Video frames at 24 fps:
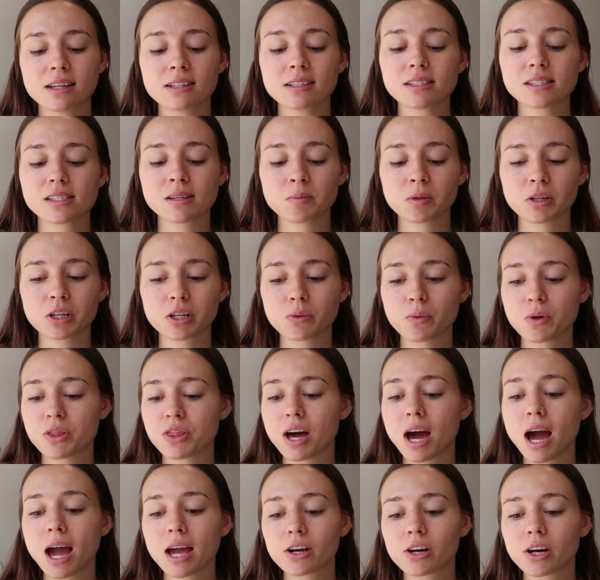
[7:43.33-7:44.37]
And similar with
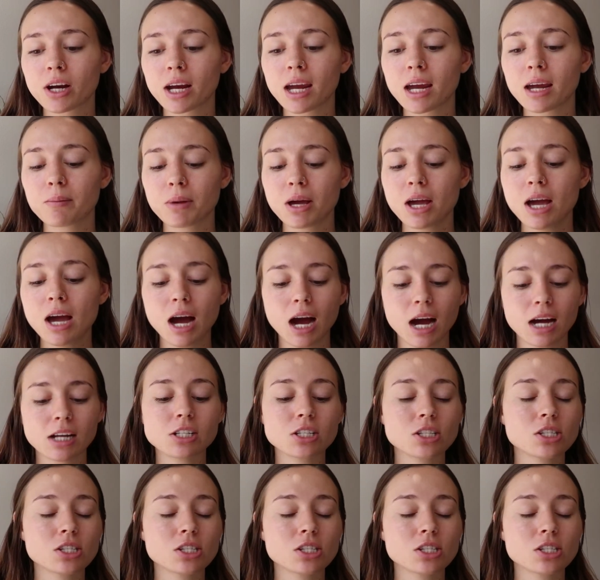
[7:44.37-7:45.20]
the eye cream, I